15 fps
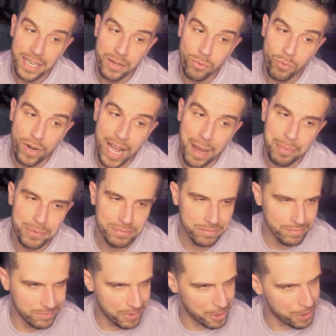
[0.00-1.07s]
And Rob.
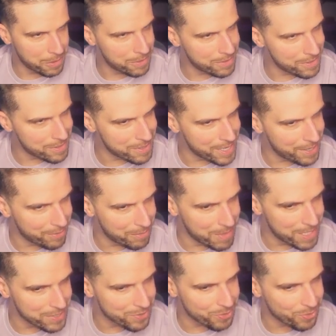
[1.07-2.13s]
Ooh,
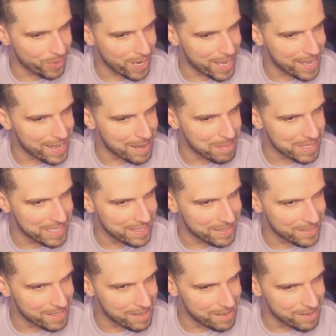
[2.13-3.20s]
it's
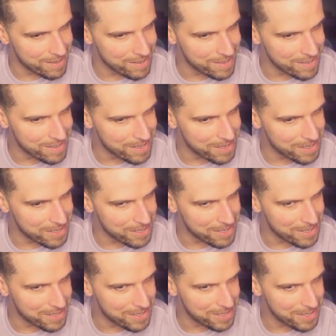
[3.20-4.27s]
Robin.
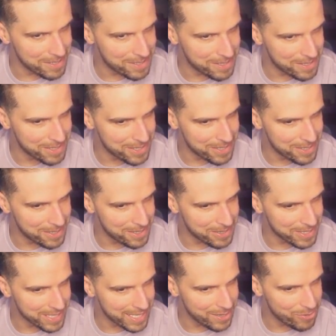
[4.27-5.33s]

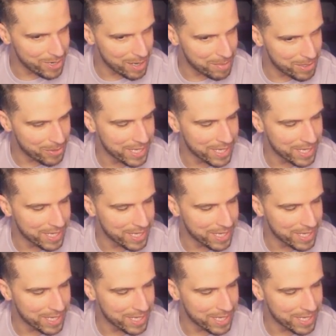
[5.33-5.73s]
Oh, okay, Rob.